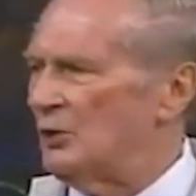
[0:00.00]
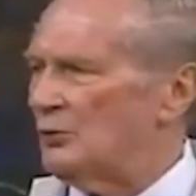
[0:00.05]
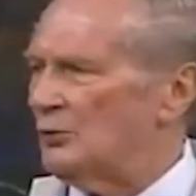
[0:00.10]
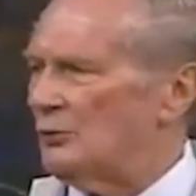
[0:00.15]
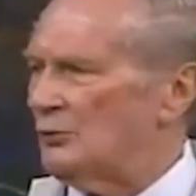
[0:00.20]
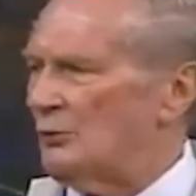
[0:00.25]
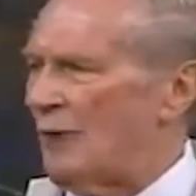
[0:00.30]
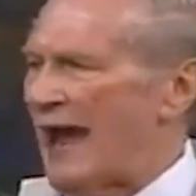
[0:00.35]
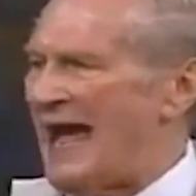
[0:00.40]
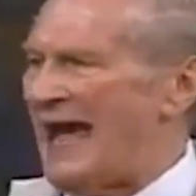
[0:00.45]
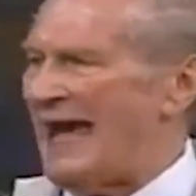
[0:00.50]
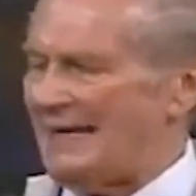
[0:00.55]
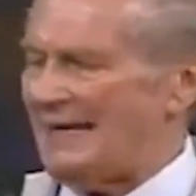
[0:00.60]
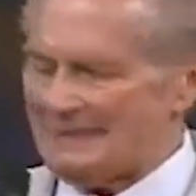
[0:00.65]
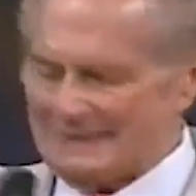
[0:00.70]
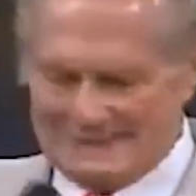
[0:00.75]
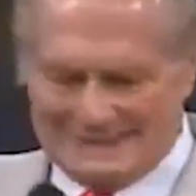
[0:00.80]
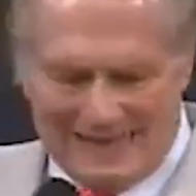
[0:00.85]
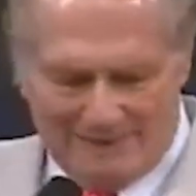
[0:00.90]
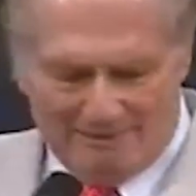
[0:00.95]

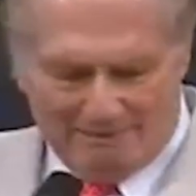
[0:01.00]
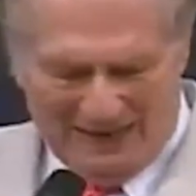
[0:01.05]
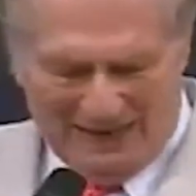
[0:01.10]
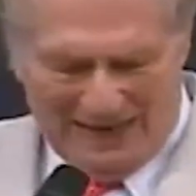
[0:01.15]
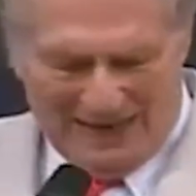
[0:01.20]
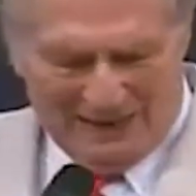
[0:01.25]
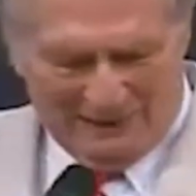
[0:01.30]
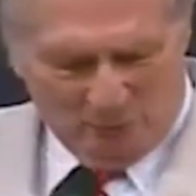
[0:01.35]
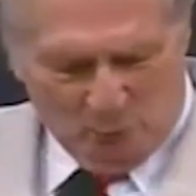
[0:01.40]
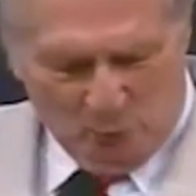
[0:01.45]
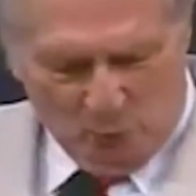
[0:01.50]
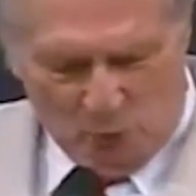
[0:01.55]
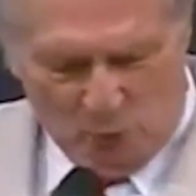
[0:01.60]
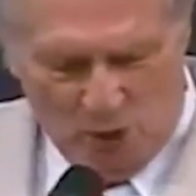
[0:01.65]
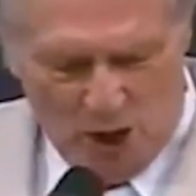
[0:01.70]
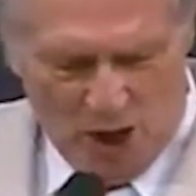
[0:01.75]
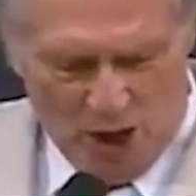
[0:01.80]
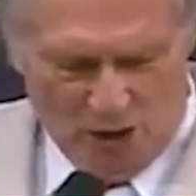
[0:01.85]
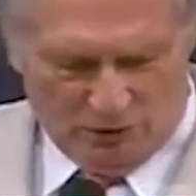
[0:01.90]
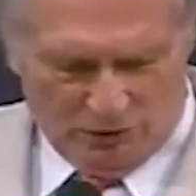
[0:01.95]
rise up and
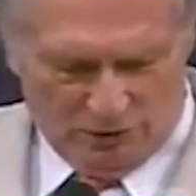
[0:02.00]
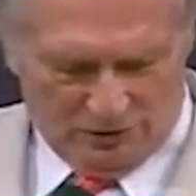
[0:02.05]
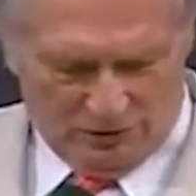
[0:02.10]
walk.